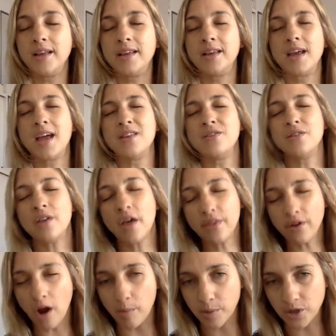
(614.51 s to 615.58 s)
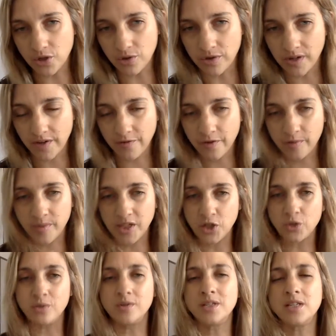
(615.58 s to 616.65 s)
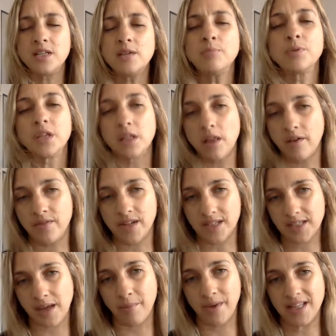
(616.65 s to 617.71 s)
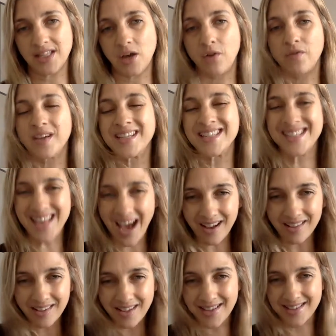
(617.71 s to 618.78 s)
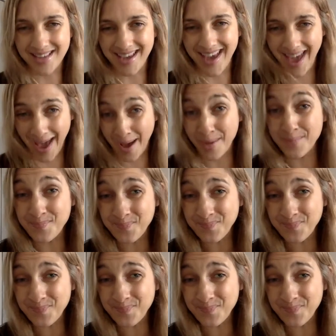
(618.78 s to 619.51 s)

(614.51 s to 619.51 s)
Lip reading: another opportunity for me to deeply love and accept myself exactly as I am,